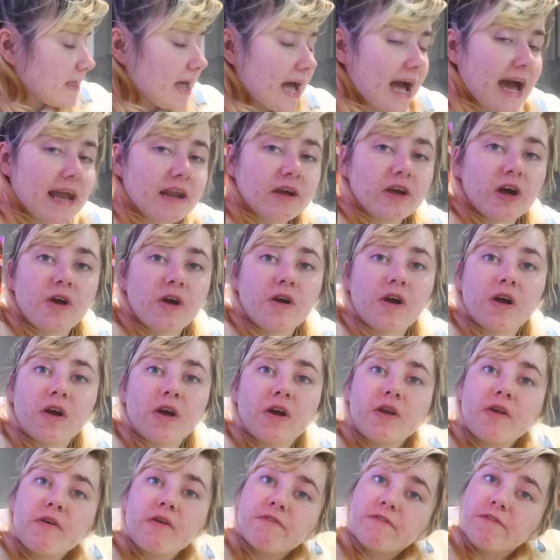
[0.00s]
Hannah
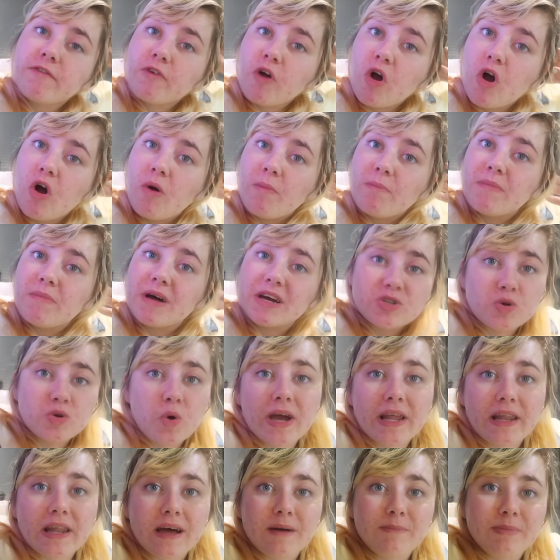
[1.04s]
kun from a
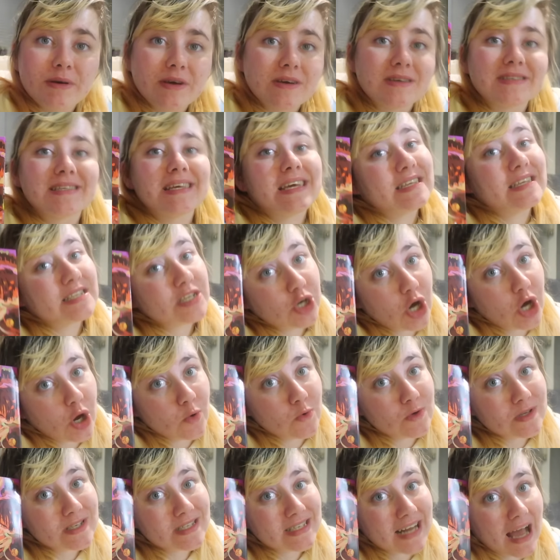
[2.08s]
toilet because he's a
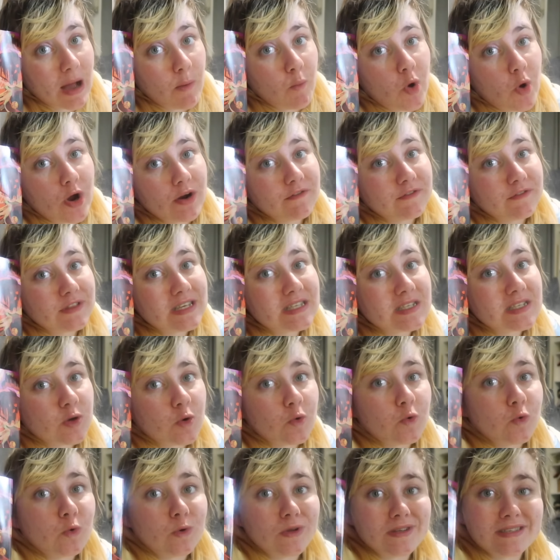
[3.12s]
ghost and one of the
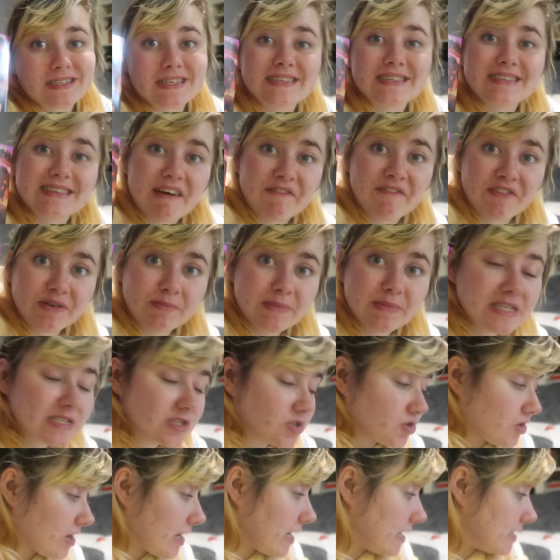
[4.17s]
school's seven
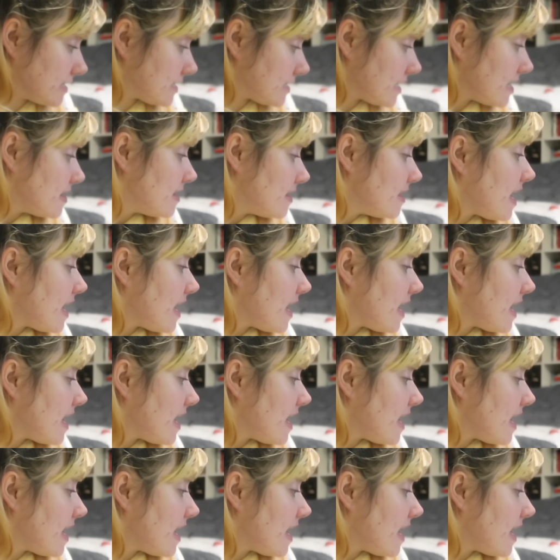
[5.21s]
mysteries.